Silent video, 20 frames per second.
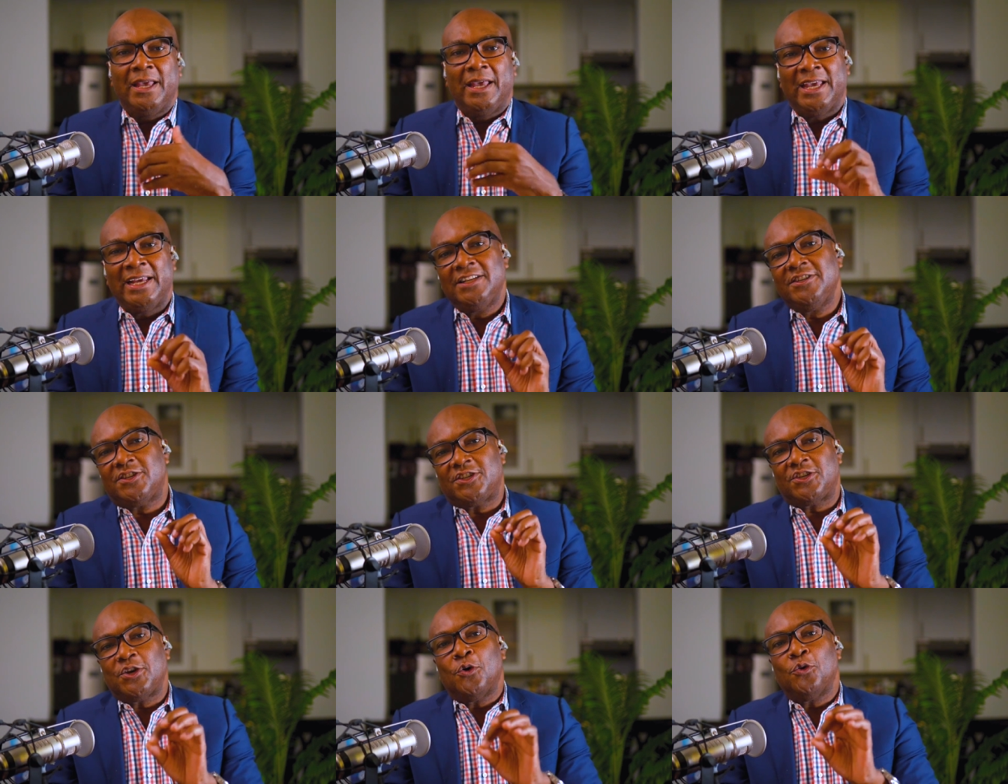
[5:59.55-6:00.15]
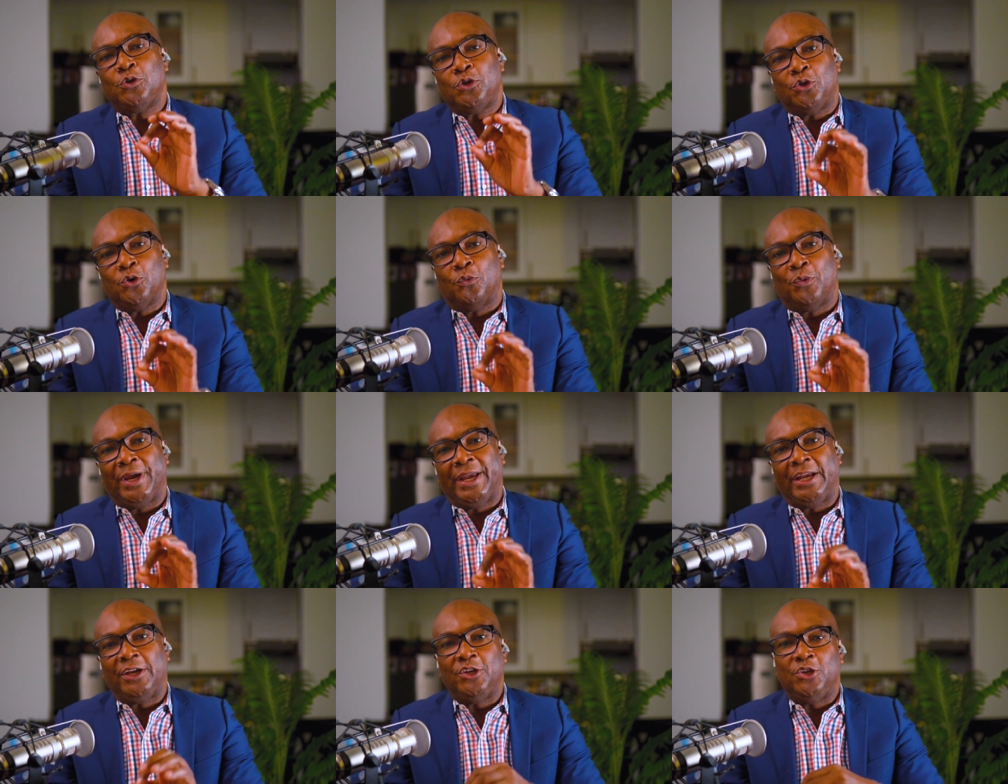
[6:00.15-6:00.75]
In so
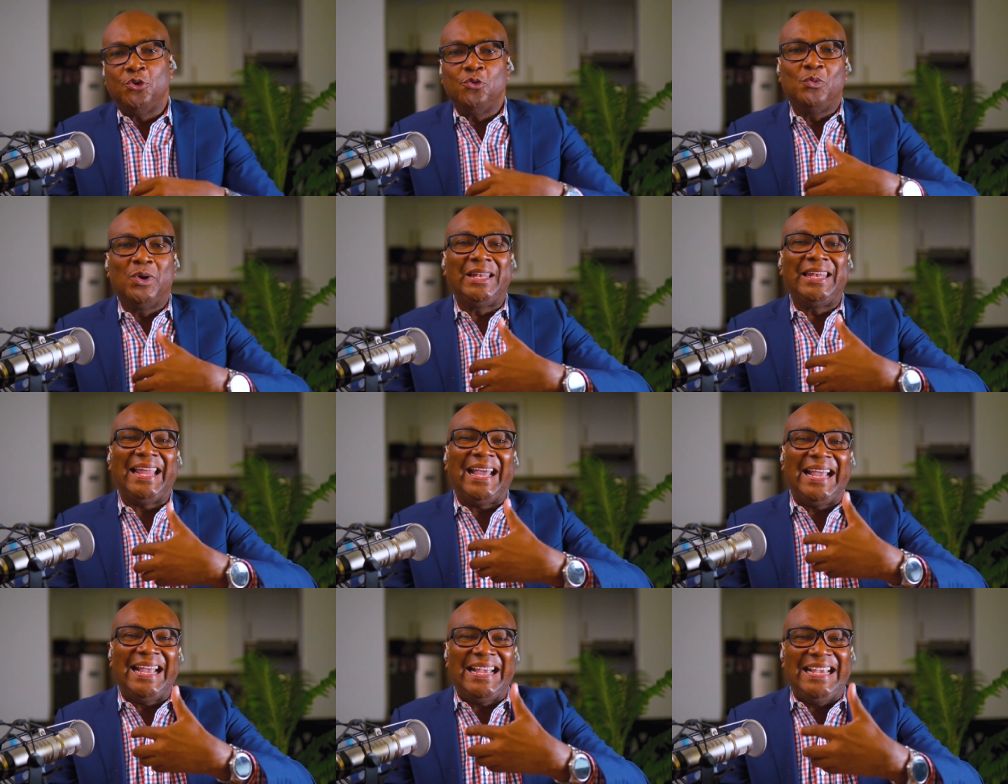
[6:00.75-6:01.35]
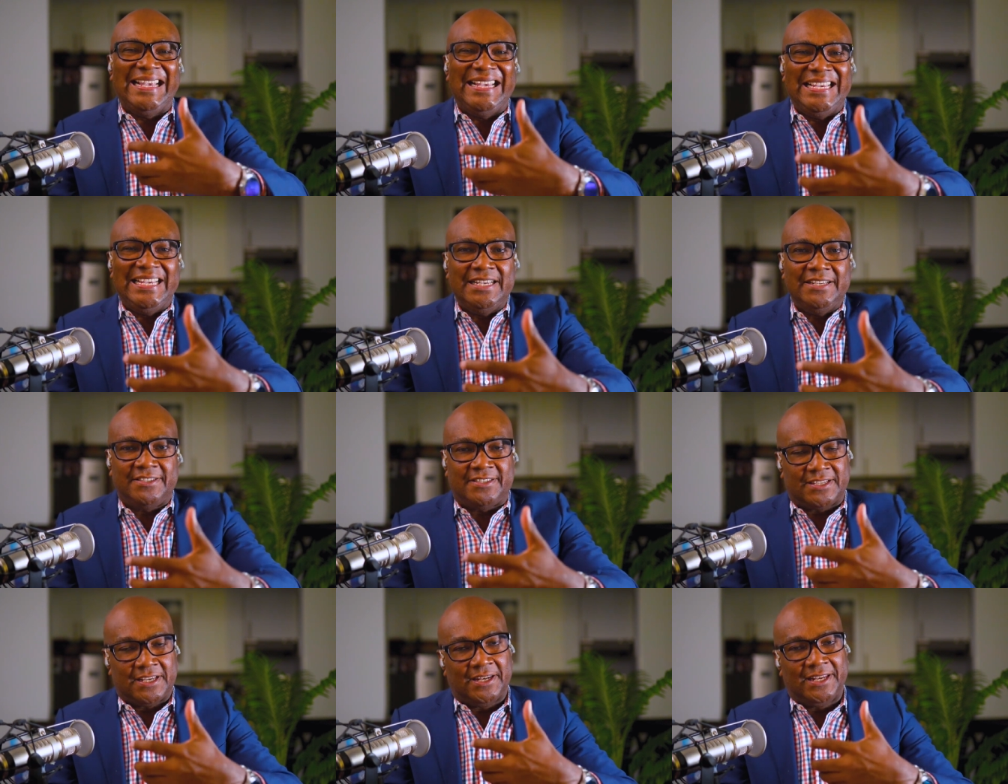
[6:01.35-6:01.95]
doing, you will
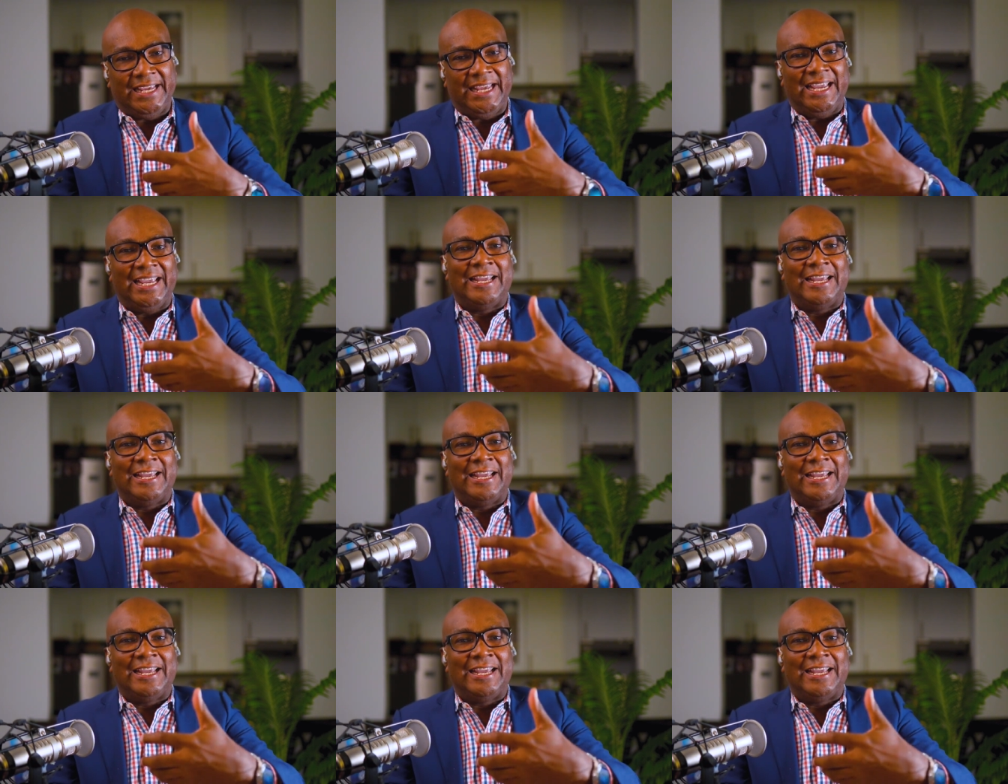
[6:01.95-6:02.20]
easily